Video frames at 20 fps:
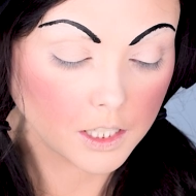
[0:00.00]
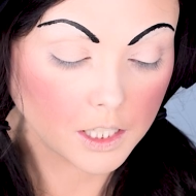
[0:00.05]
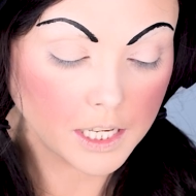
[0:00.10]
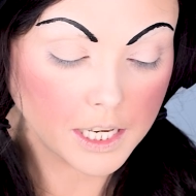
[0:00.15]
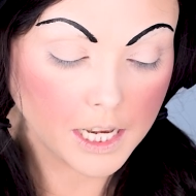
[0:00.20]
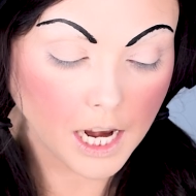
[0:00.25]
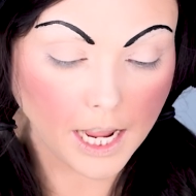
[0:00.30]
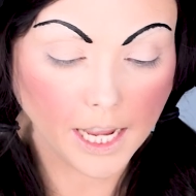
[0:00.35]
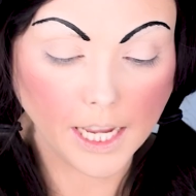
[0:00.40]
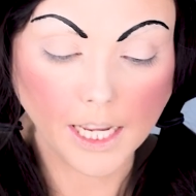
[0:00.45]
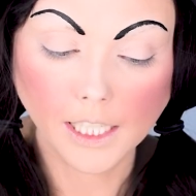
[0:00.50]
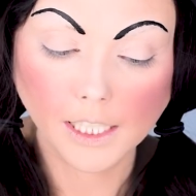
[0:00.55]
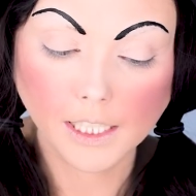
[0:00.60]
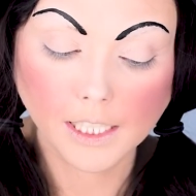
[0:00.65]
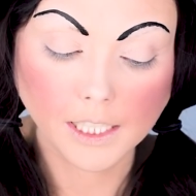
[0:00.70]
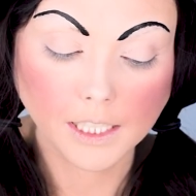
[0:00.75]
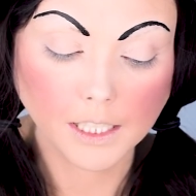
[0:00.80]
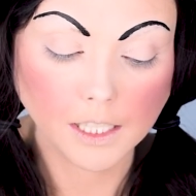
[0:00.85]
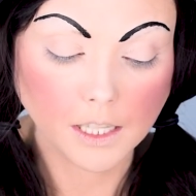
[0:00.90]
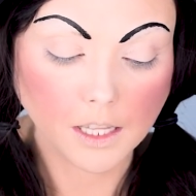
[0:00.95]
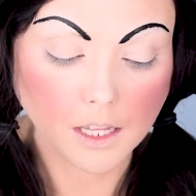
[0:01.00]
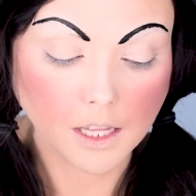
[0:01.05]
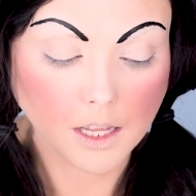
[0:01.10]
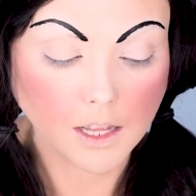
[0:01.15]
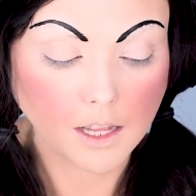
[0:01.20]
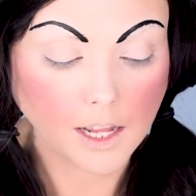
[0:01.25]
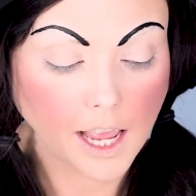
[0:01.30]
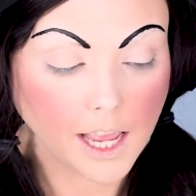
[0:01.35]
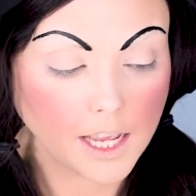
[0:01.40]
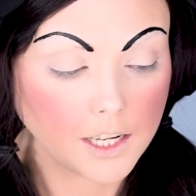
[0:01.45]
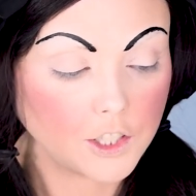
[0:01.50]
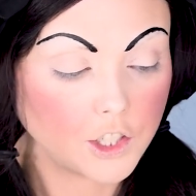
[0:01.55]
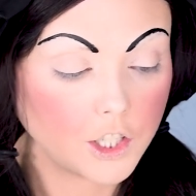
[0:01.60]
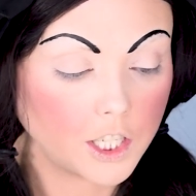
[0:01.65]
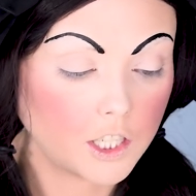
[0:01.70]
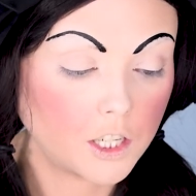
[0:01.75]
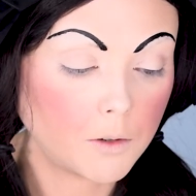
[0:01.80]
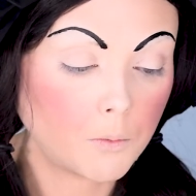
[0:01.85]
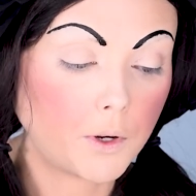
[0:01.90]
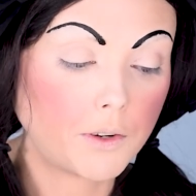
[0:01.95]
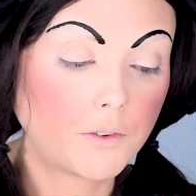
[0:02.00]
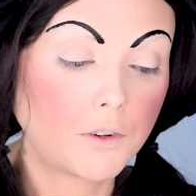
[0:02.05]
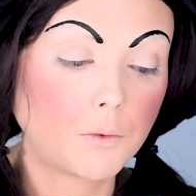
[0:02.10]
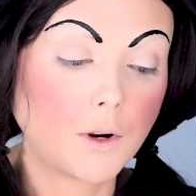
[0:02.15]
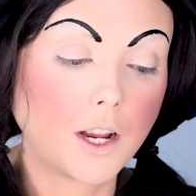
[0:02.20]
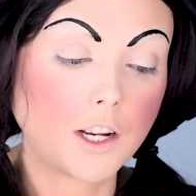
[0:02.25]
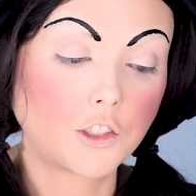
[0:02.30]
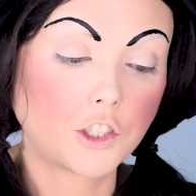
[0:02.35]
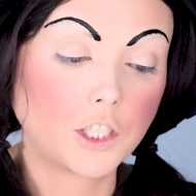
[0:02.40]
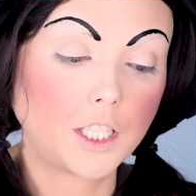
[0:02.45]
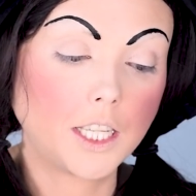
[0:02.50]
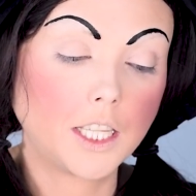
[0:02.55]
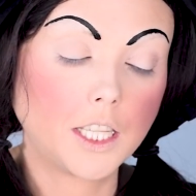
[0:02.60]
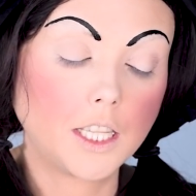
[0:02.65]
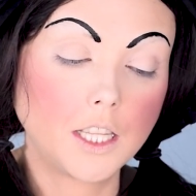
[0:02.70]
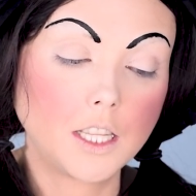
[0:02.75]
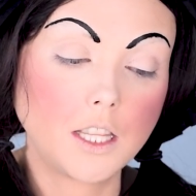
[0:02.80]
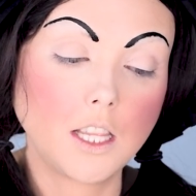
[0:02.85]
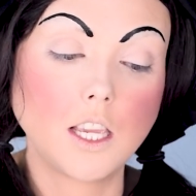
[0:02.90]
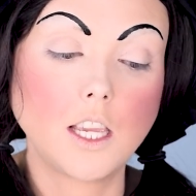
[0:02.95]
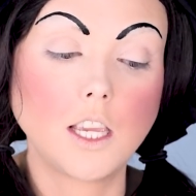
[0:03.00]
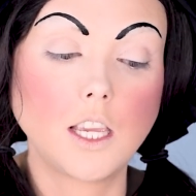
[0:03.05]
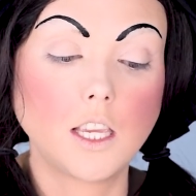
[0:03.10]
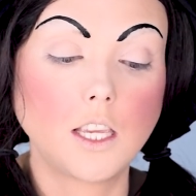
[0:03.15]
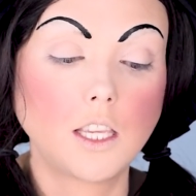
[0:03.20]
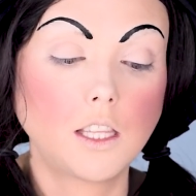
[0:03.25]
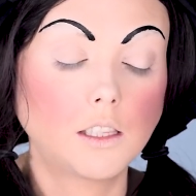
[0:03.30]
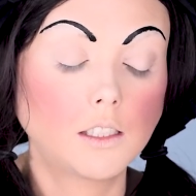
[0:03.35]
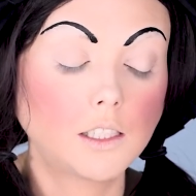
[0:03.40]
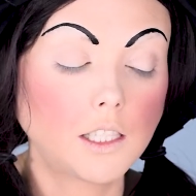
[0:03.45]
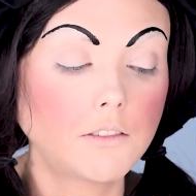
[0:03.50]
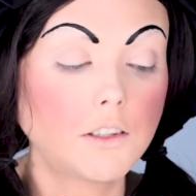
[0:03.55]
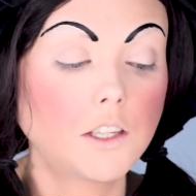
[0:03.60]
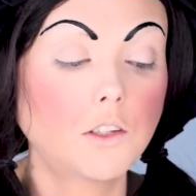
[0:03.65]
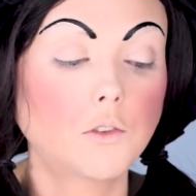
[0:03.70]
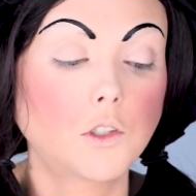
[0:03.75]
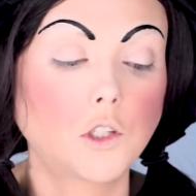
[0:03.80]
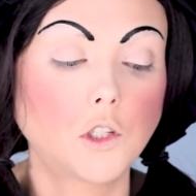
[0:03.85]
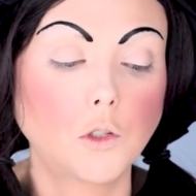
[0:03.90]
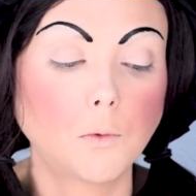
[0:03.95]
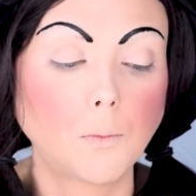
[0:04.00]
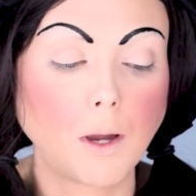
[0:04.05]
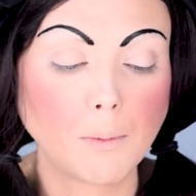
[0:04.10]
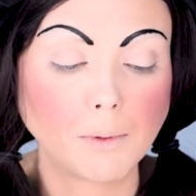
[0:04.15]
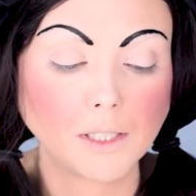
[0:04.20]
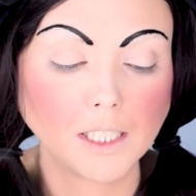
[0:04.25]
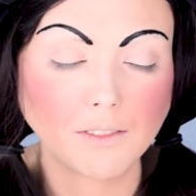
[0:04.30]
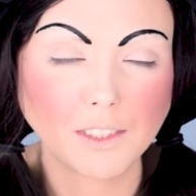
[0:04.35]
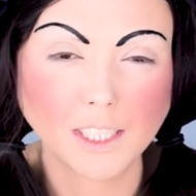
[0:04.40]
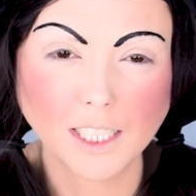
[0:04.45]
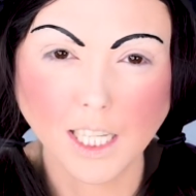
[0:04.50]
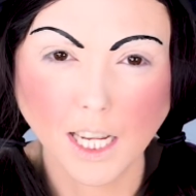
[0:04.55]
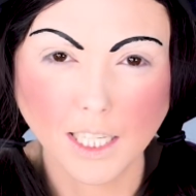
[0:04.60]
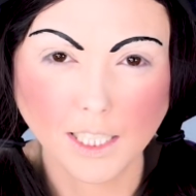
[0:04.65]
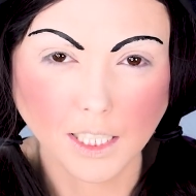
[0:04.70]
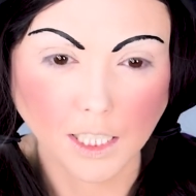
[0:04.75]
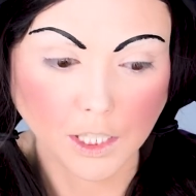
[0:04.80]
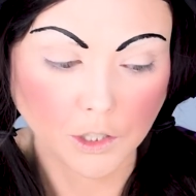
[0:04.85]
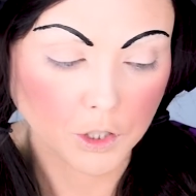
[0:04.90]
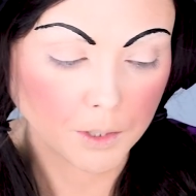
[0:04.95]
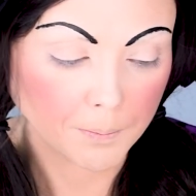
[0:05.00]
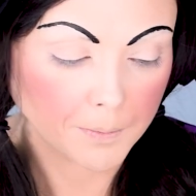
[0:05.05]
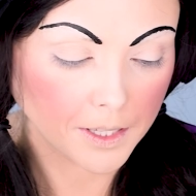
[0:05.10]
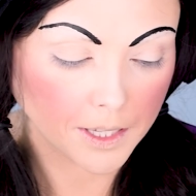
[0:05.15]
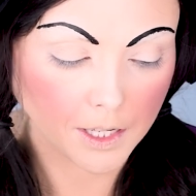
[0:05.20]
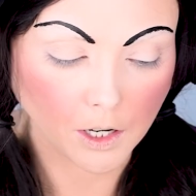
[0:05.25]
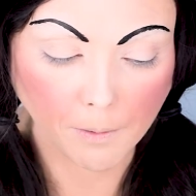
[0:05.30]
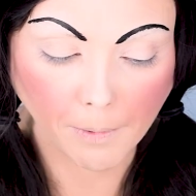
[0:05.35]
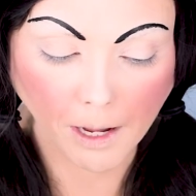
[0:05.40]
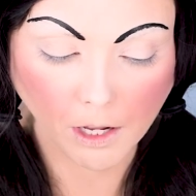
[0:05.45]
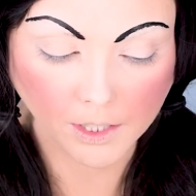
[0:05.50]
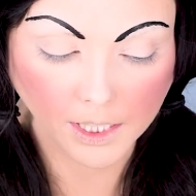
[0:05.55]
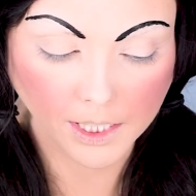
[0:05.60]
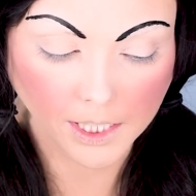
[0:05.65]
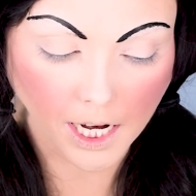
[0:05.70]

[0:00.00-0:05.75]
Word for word: night, Angie and her boyfriend were actually in the living room, I believe discussing a trip that they were about to